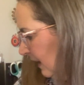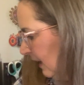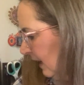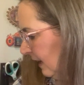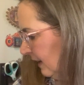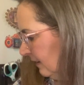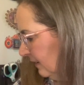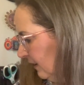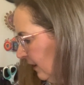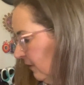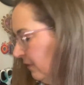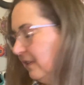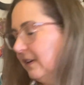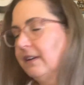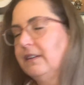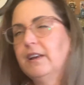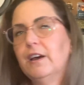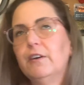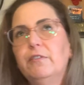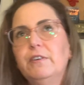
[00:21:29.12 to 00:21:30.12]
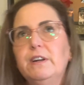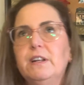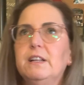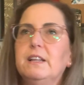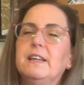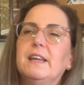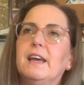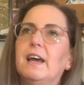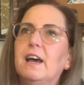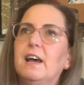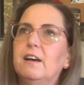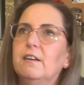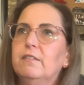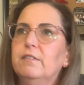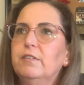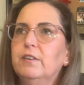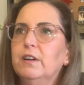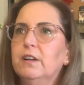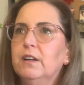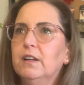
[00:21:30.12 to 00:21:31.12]
I definitely have
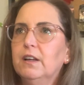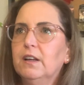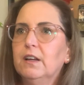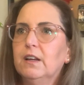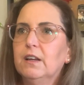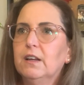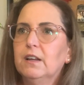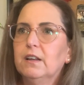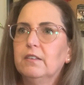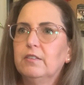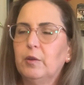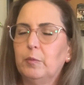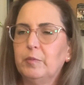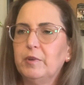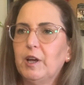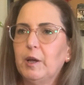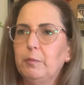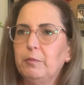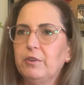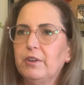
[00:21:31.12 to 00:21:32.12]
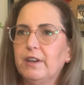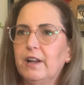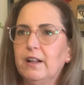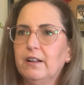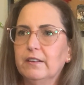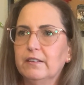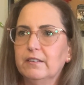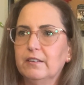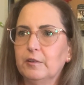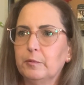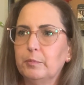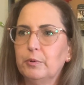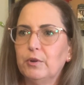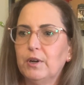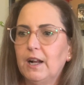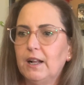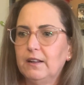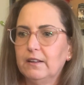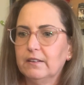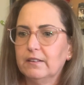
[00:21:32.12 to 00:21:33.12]
sometimes analysis
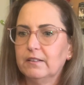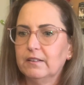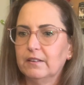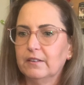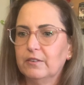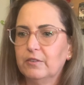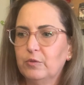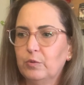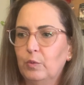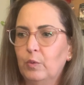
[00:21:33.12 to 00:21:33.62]
paralysis